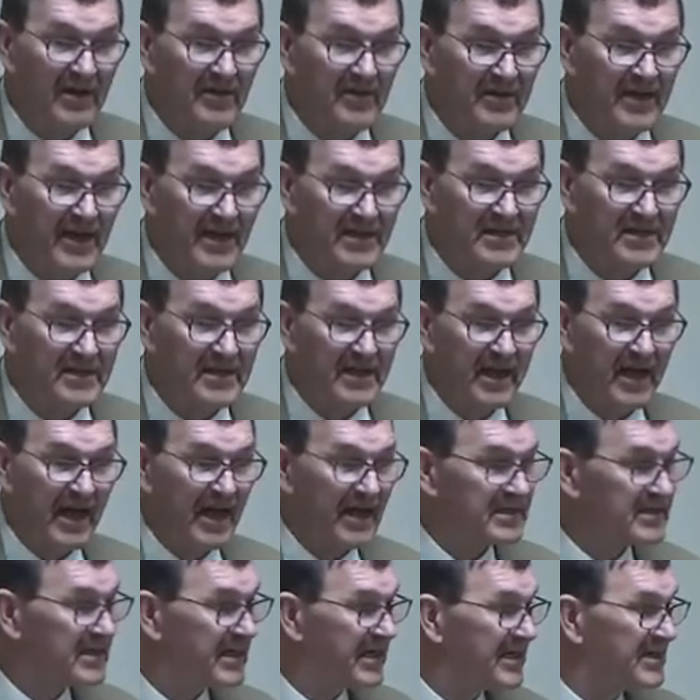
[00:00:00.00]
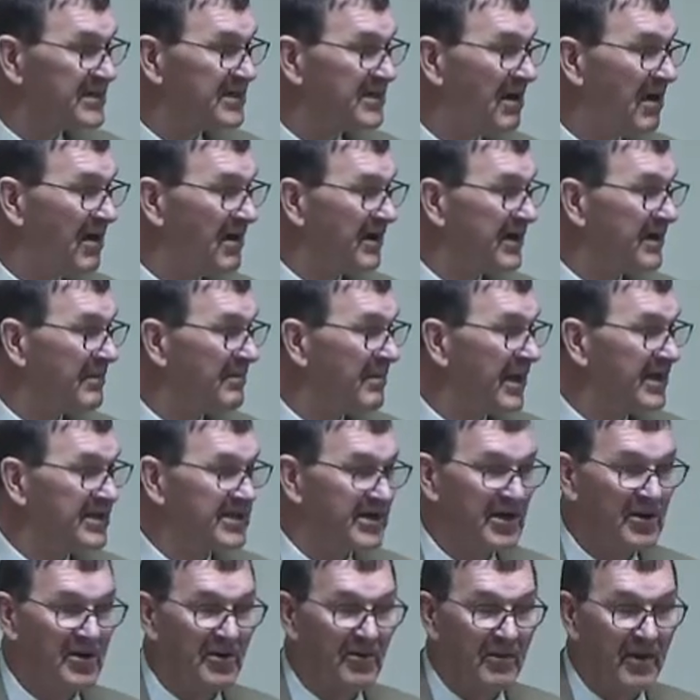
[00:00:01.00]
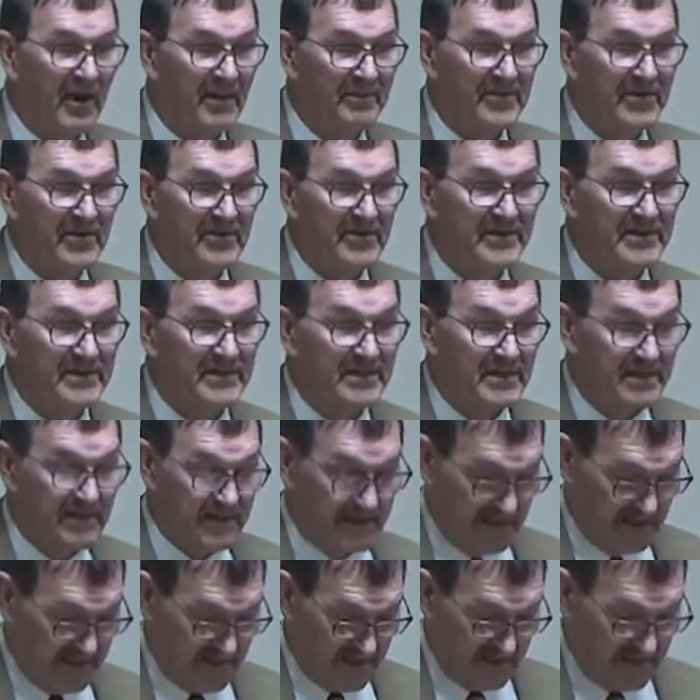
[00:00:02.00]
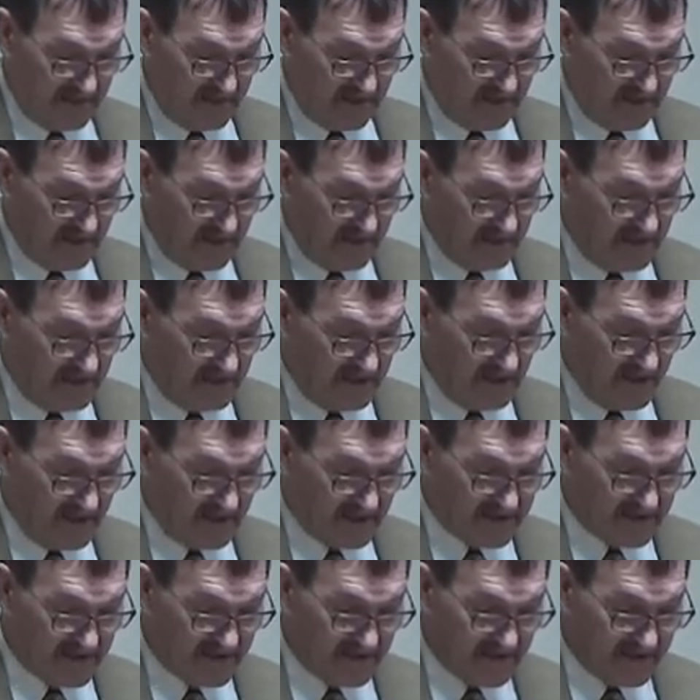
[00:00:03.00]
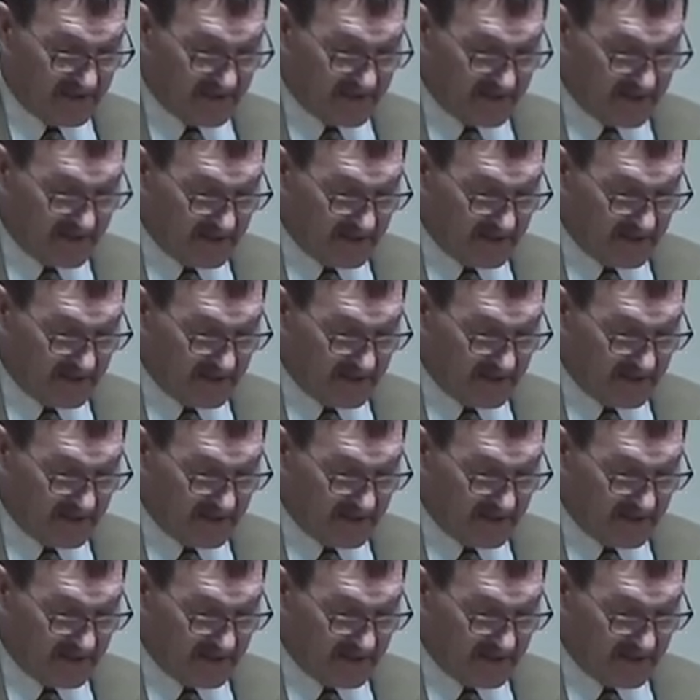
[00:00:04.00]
That's the guys that he's talking about, the corruptors, the hucksters.